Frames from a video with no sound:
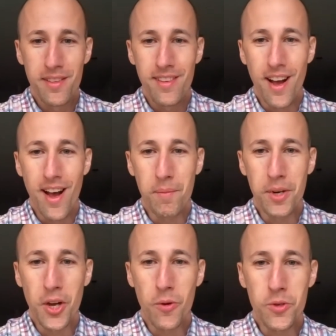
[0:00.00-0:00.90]
I'm going
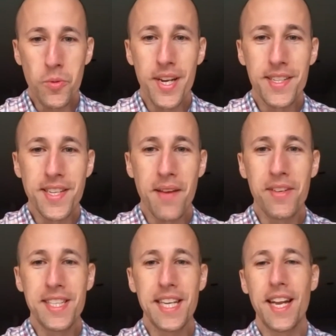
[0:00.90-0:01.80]
to go
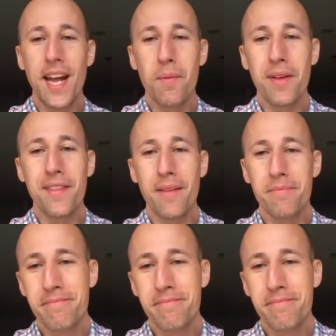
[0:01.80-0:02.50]
20-17. How about that?